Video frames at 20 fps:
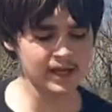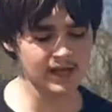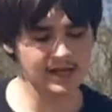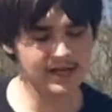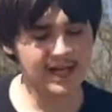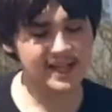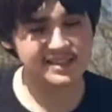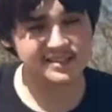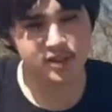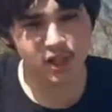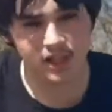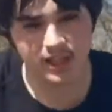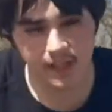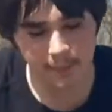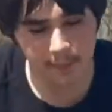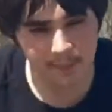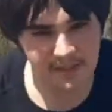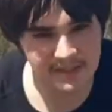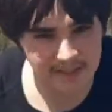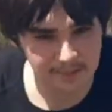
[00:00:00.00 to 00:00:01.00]
Let's talk a
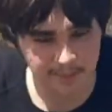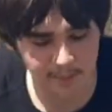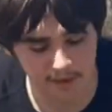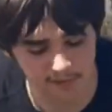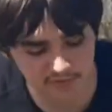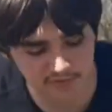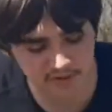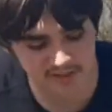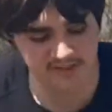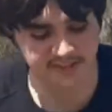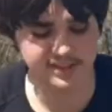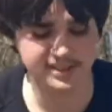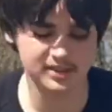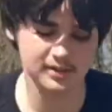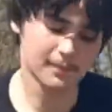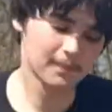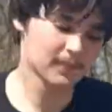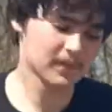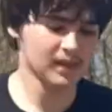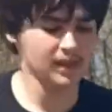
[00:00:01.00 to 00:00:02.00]
bit about physics.
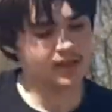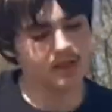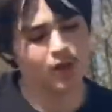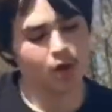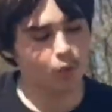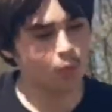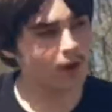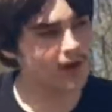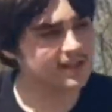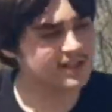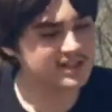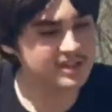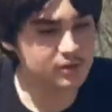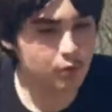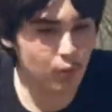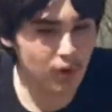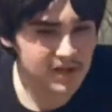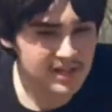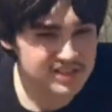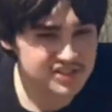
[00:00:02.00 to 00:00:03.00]

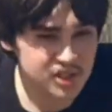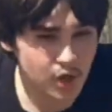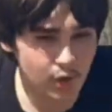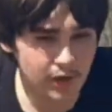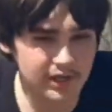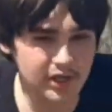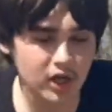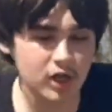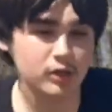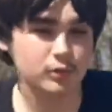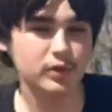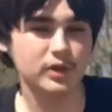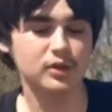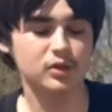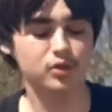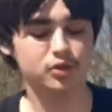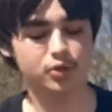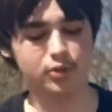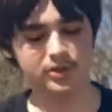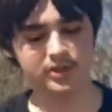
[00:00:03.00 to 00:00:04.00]
What is going on when
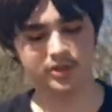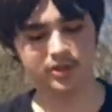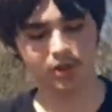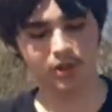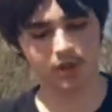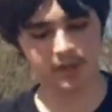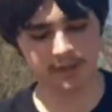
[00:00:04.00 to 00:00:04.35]
you're doing an Ollie?